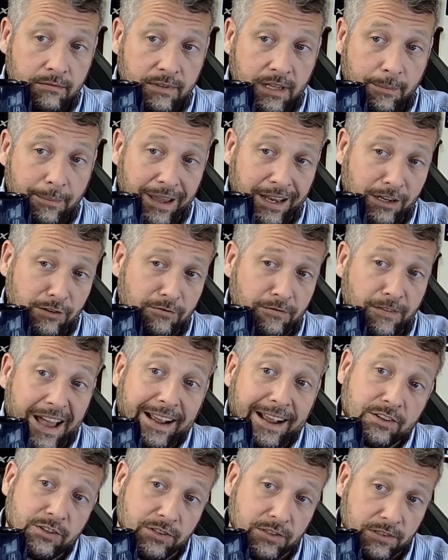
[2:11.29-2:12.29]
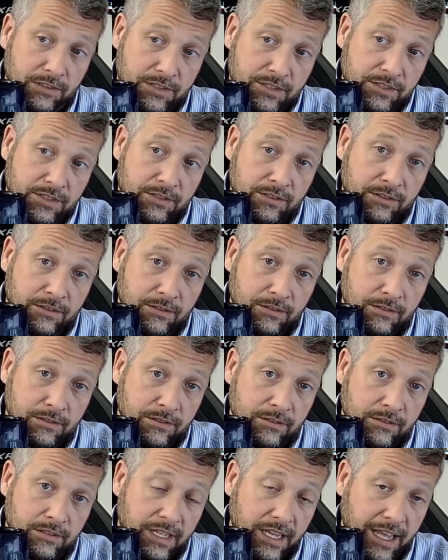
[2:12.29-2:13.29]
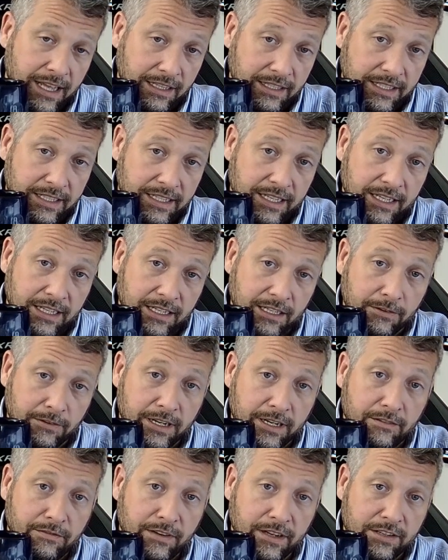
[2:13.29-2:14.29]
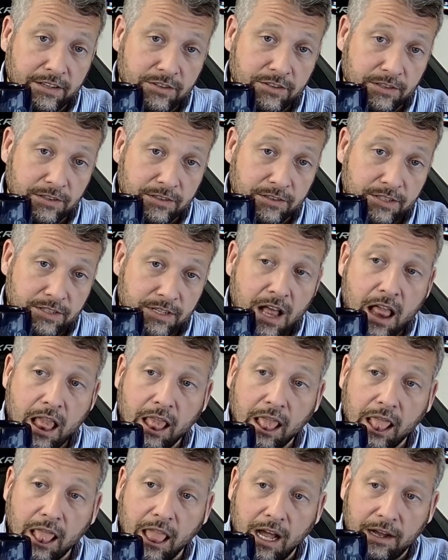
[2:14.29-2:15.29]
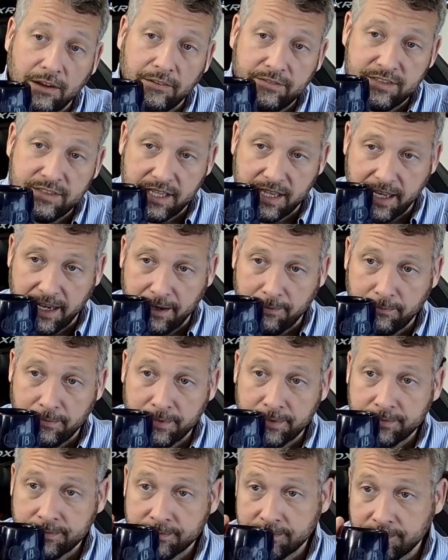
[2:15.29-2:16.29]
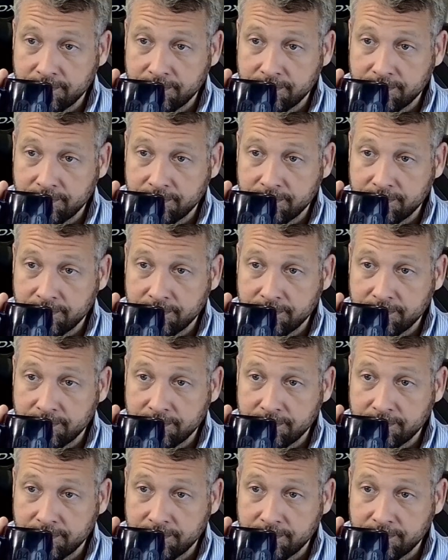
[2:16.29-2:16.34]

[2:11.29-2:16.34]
that manufactures the LED integrated fixtures loves them.